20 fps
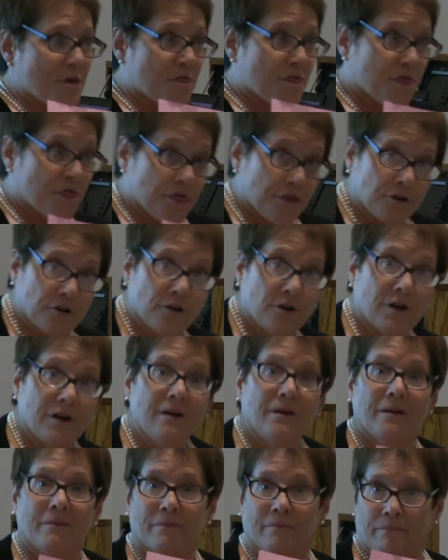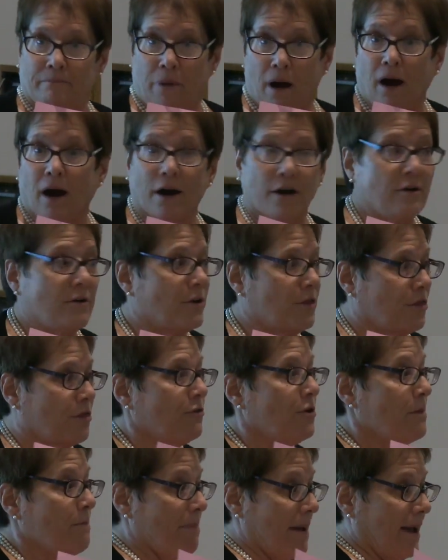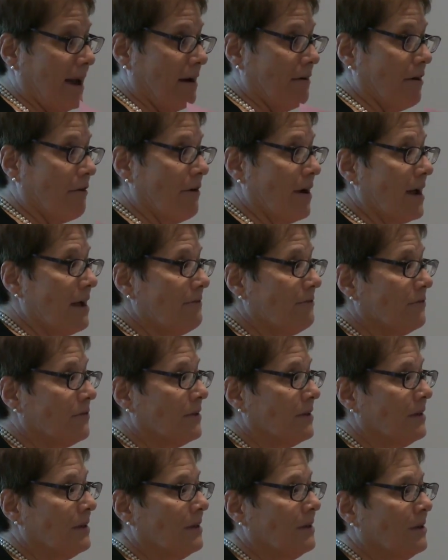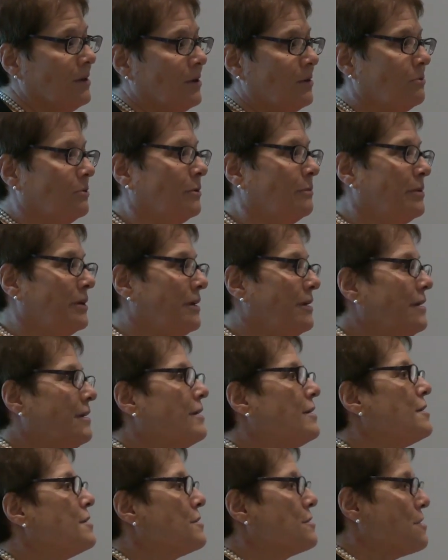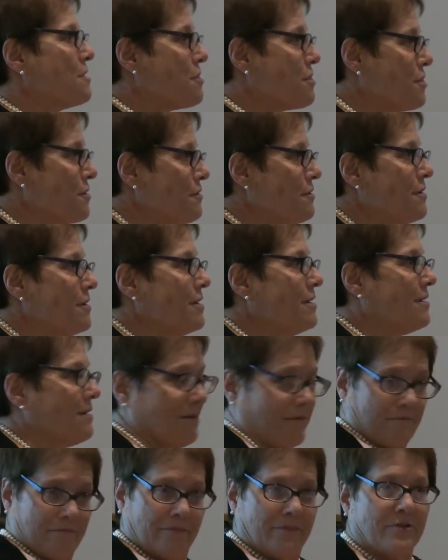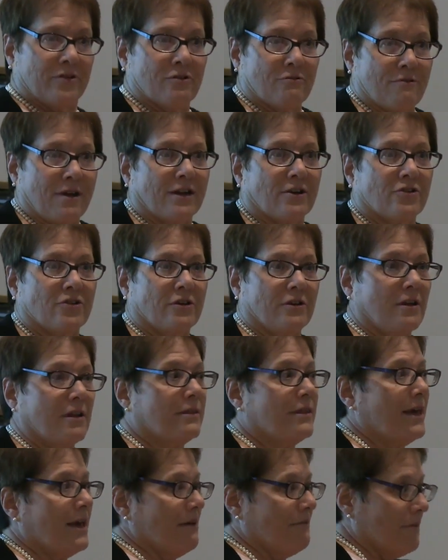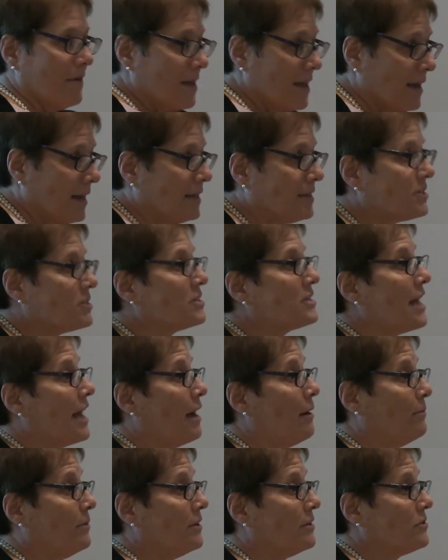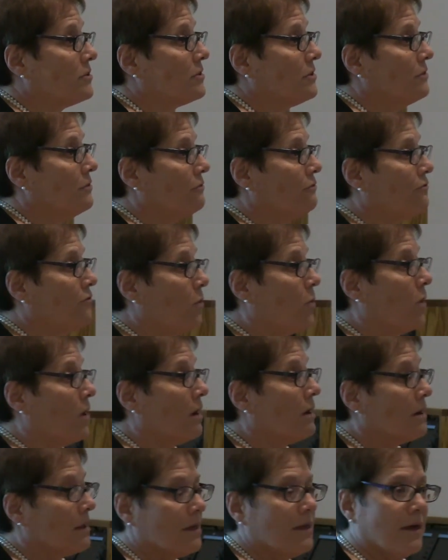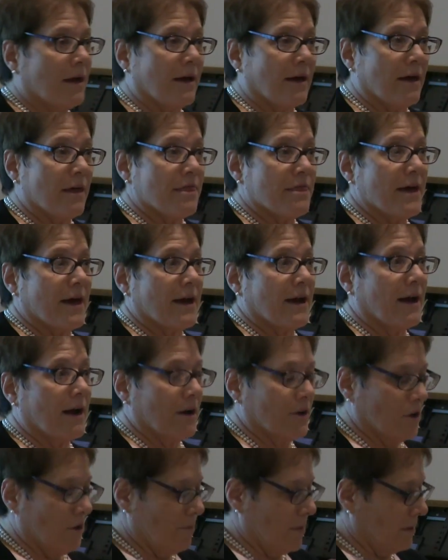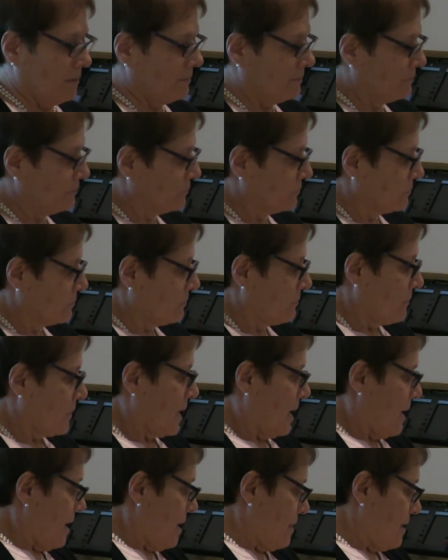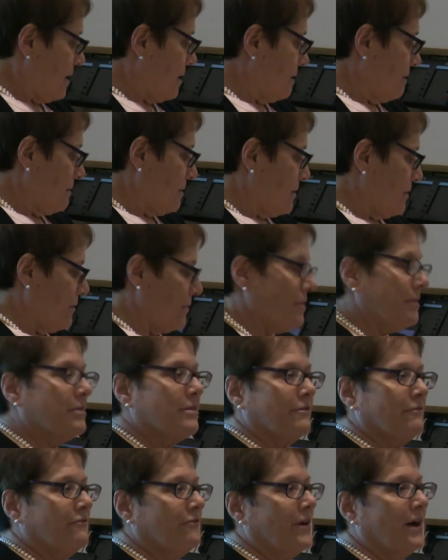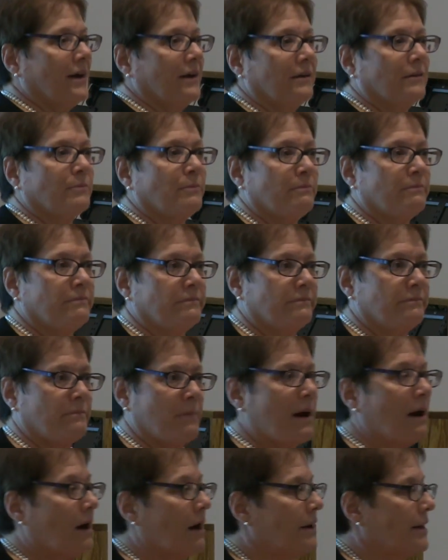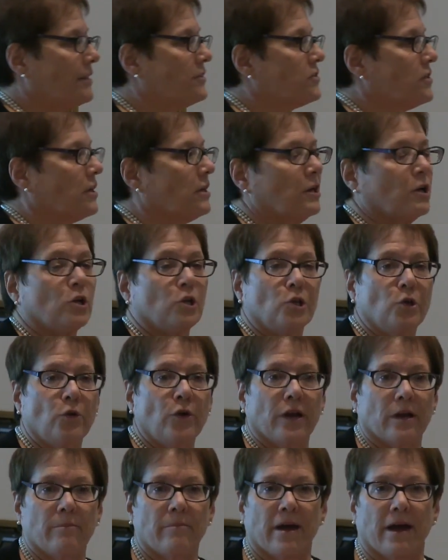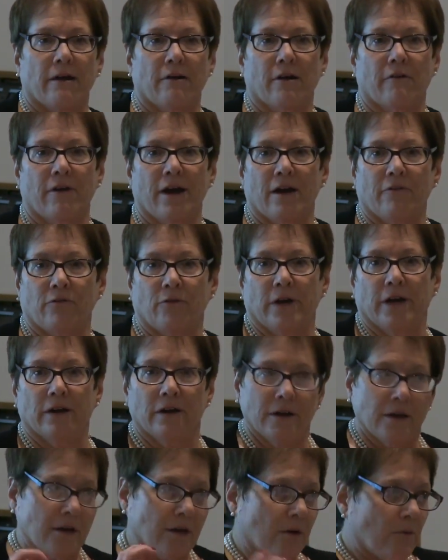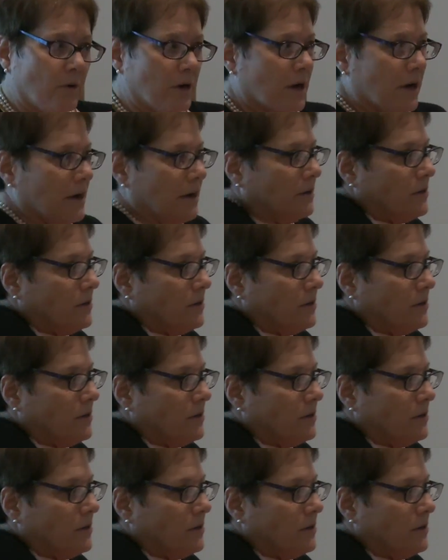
The third part or third paragraph will be the third direction that they've established for uh, that argument. And then the final part is the concluding paragraph where we're